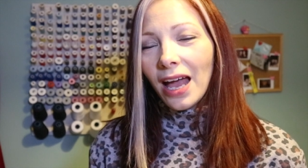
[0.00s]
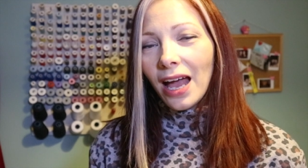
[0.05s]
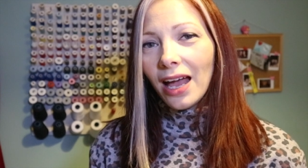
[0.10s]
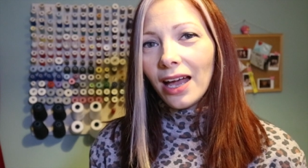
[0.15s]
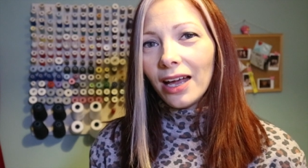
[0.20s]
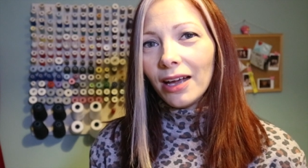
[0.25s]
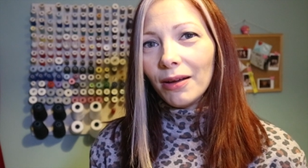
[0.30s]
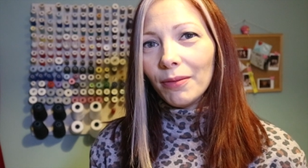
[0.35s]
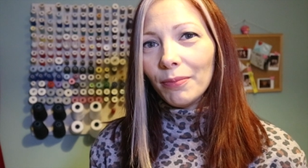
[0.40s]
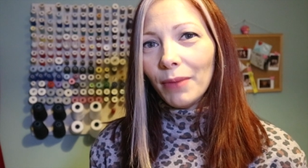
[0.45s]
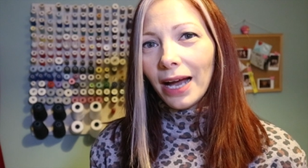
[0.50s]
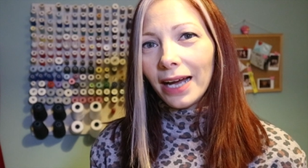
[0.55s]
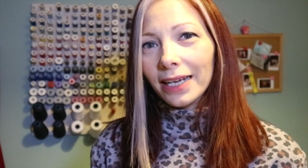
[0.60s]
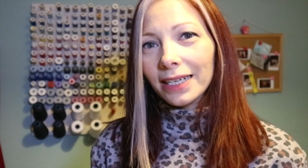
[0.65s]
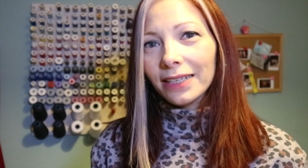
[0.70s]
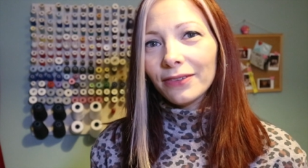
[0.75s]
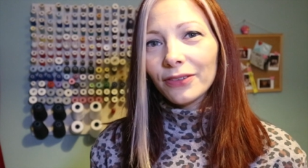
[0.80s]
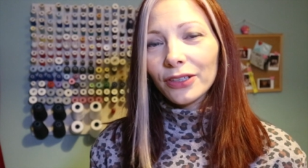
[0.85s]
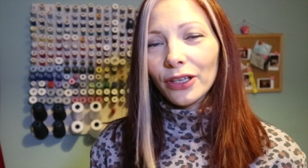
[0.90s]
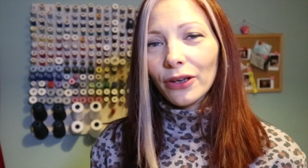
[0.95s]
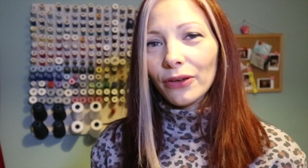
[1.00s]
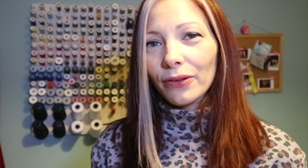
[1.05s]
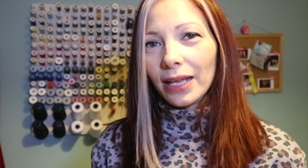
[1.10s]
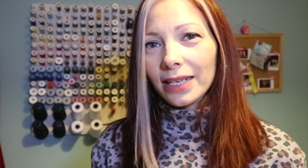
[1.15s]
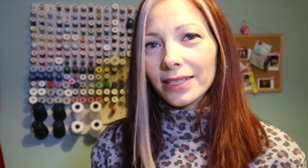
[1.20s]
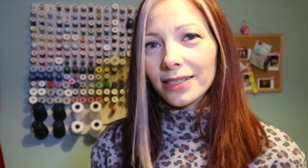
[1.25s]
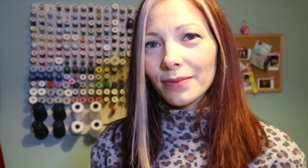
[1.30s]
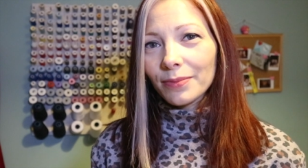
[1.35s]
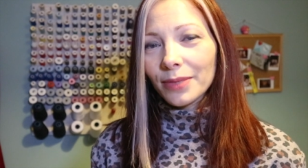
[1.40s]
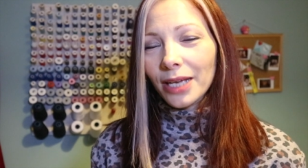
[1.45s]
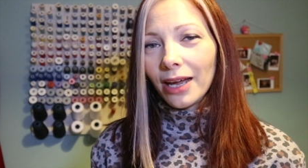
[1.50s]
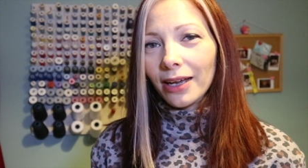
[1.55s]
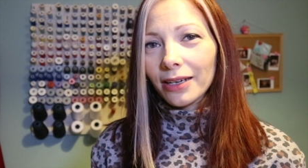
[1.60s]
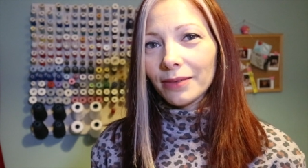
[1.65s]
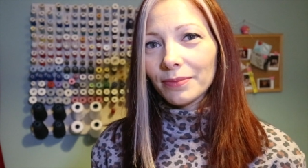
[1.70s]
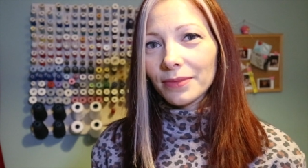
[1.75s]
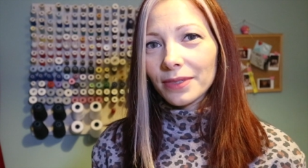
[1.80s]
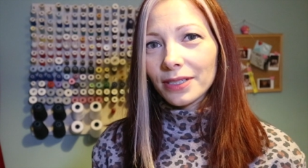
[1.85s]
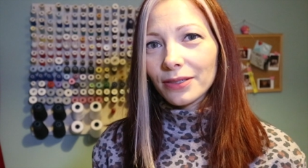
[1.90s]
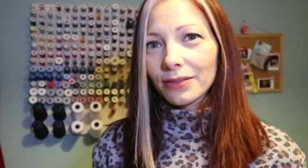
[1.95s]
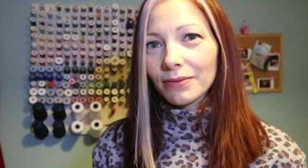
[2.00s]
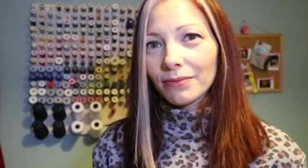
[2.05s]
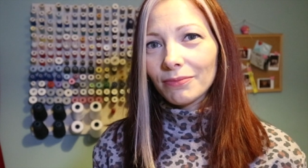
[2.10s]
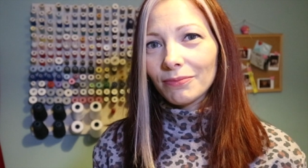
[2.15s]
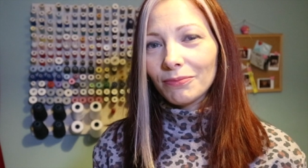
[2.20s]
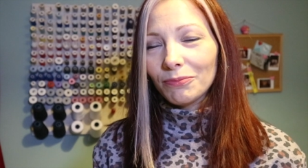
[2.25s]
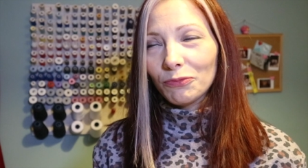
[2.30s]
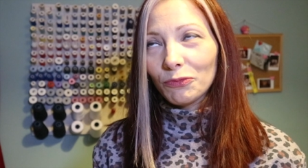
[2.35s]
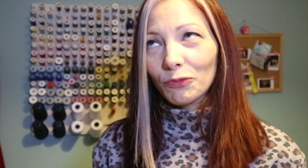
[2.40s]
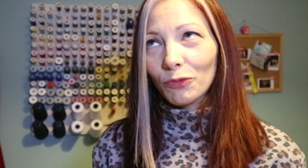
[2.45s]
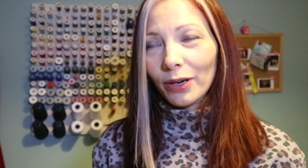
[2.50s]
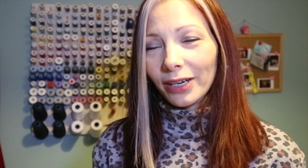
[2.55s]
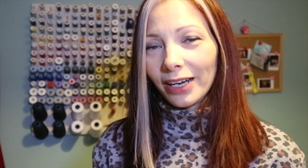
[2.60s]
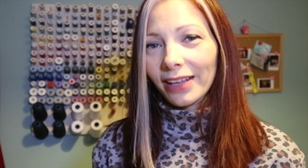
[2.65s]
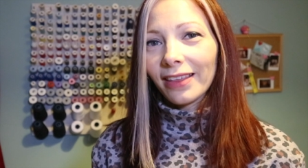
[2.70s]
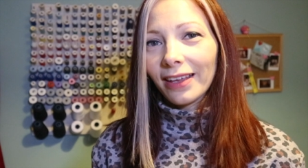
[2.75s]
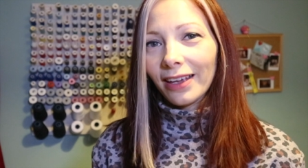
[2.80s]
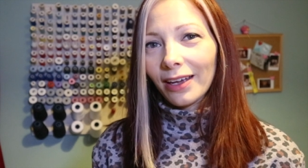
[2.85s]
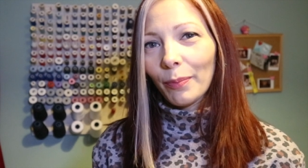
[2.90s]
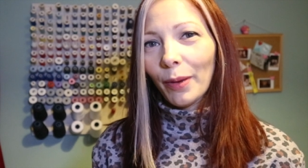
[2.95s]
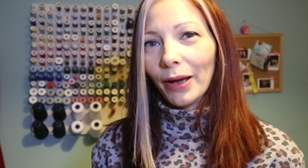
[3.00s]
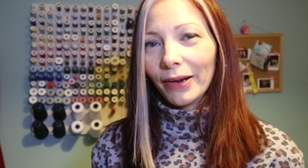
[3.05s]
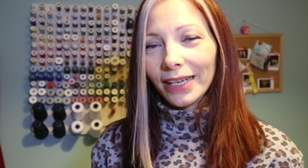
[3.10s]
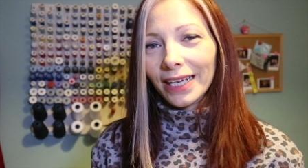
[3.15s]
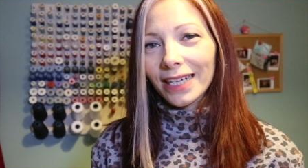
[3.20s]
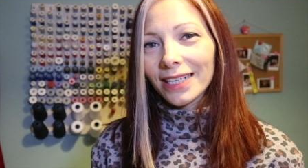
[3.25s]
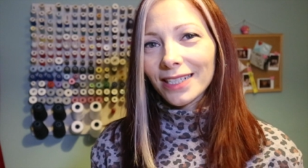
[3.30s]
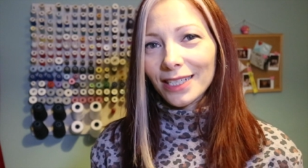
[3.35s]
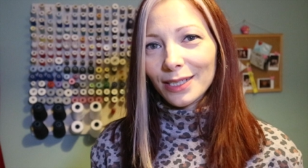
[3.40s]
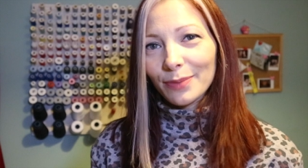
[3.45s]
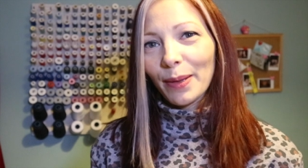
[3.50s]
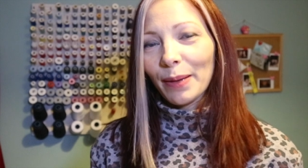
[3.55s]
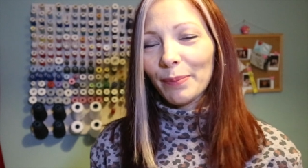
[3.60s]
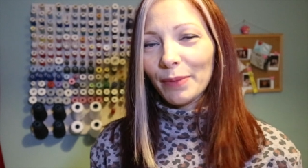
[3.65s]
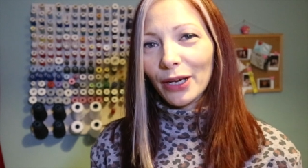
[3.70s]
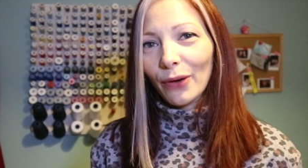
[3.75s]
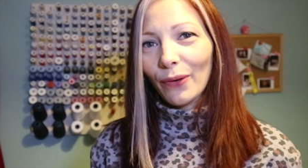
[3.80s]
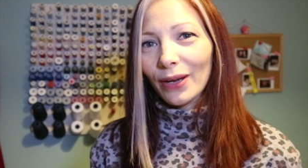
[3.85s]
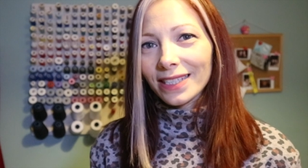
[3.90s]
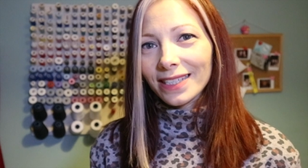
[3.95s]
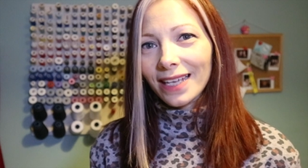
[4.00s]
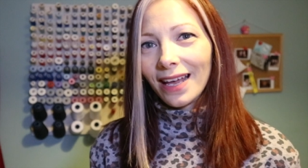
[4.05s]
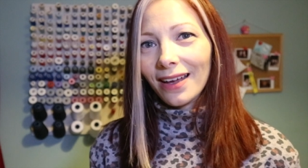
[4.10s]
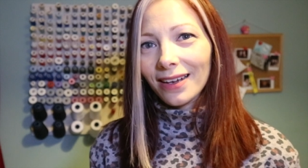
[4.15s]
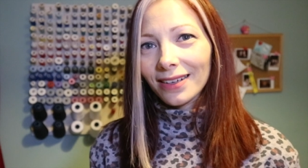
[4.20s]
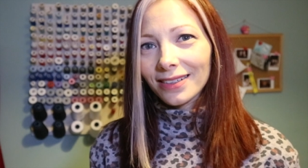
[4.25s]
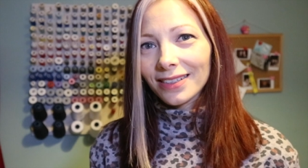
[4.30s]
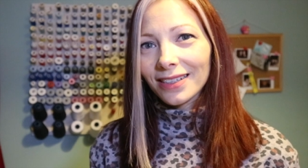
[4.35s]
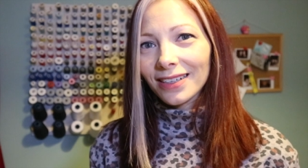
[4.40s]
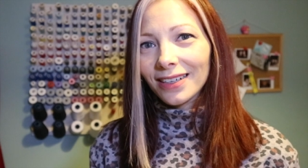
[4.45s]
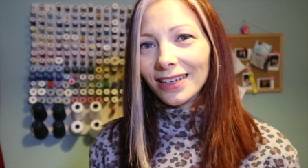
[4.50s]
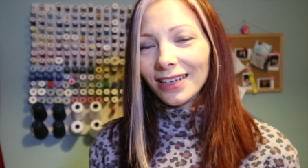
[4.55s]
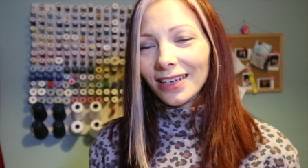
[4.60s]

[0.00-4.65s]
And even though that sometimes when I think about it, it does make me quite sad,